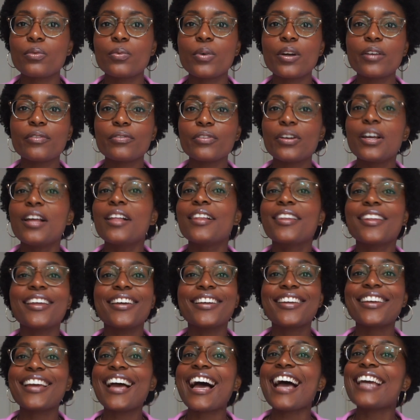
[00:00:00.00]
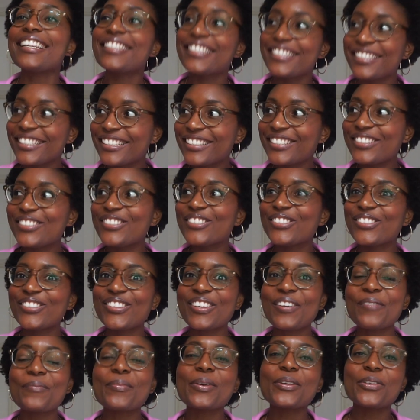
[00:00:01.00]
What if, like, I didn't do
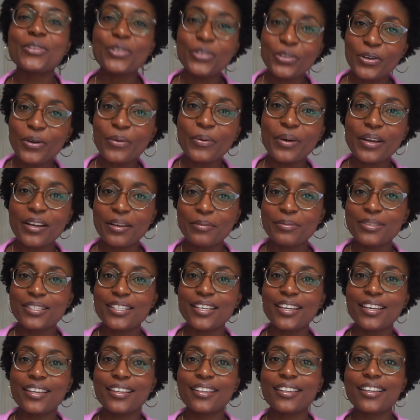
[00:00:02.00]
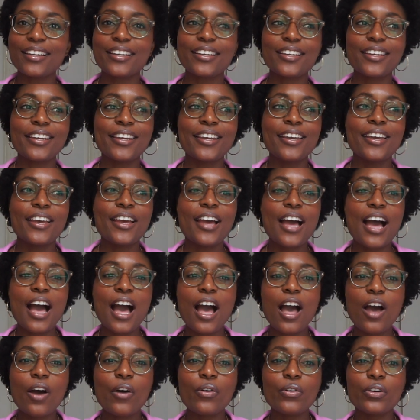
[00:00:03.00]
that, but you know what I'm saying? Like,
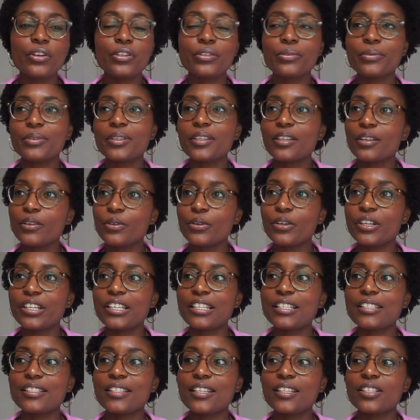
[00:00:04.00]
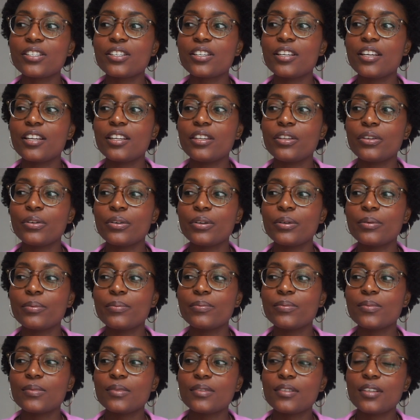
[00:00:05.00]
how are you in an organization and you're
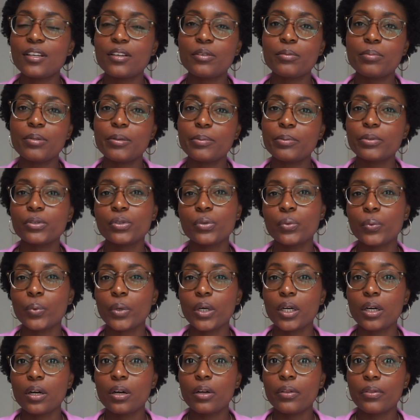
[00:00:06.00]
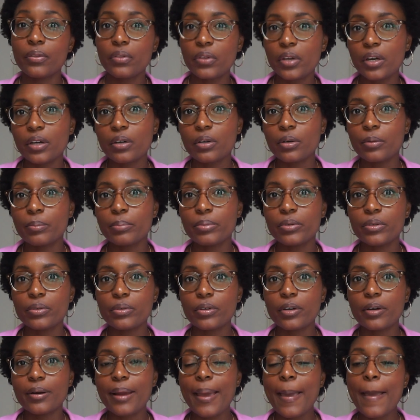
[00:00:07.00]
telling people to work on their
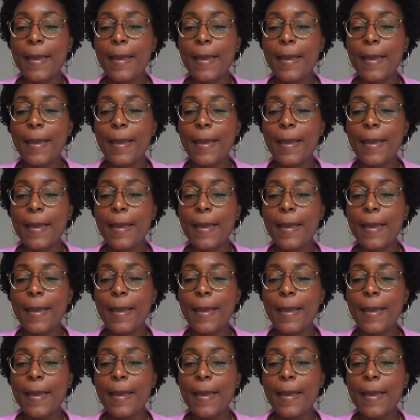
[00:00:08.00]
computer?